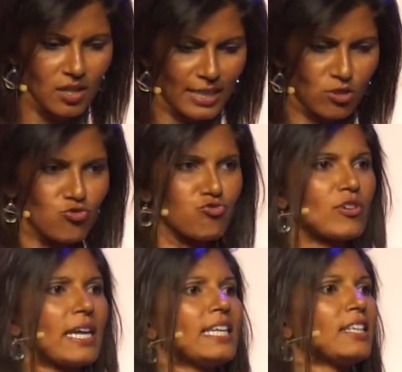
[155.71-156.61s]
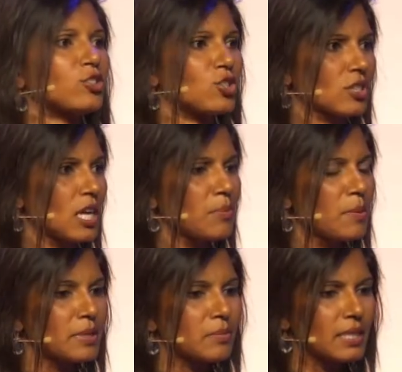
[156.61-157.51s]
like a rage come
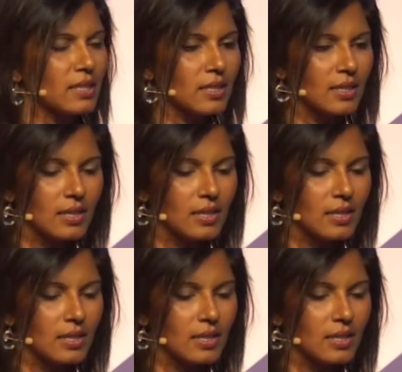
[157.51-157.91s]
up in me.